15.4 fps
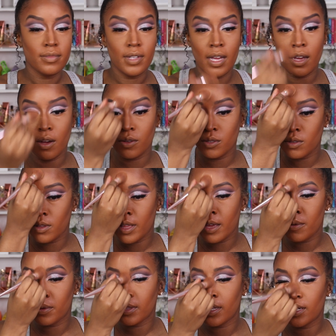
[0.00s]
I also
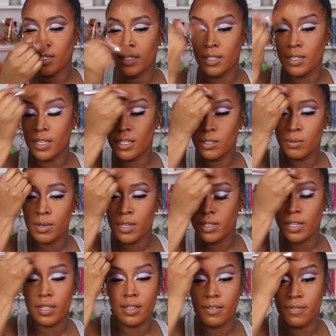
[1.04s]
like what they did this week,
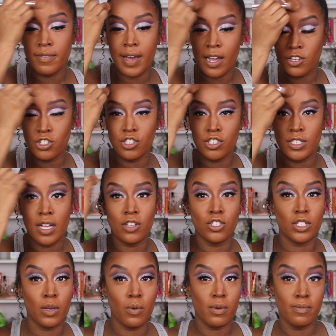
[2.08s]
like the fashion challenges,
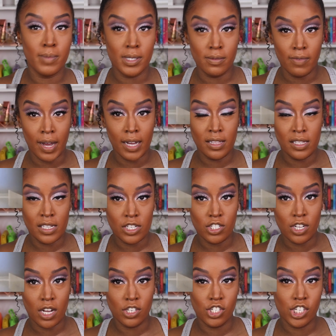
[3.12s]
like when Miss Violet
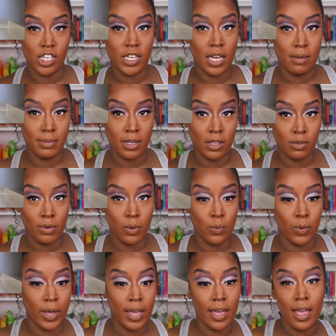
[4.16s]
Chachki came down the
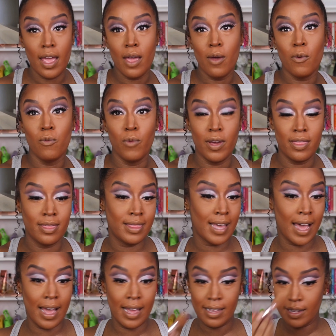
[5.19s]
runway with
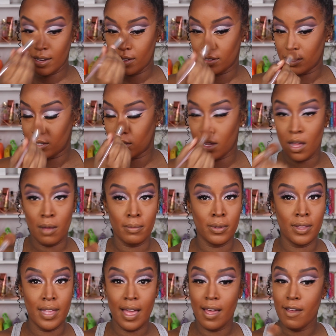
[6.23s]
that ensemble
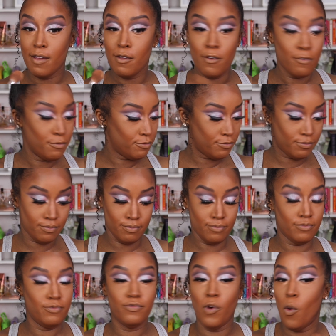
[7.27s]
that
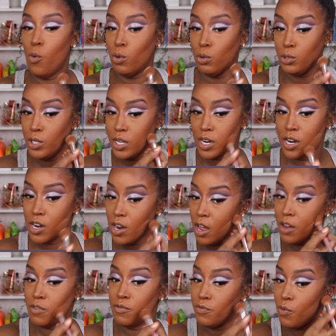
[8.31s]
folded and
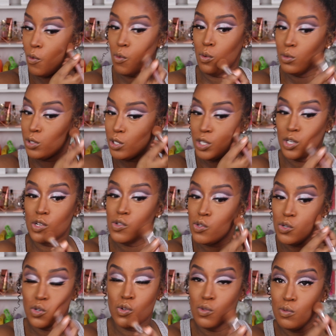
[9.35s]
unfolded
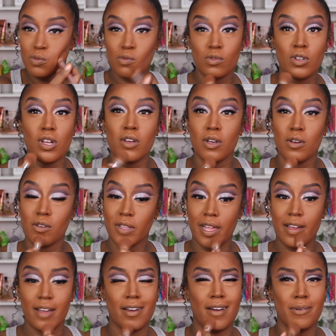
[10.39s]
into
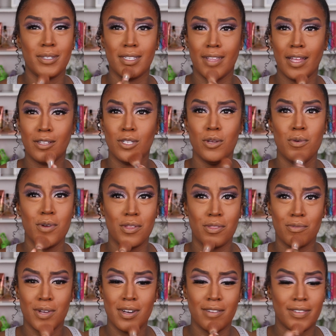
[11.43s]
like, what was it, like 2 or
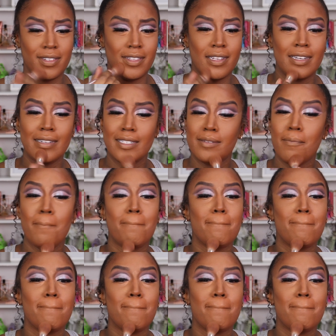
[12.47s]
3 different looks?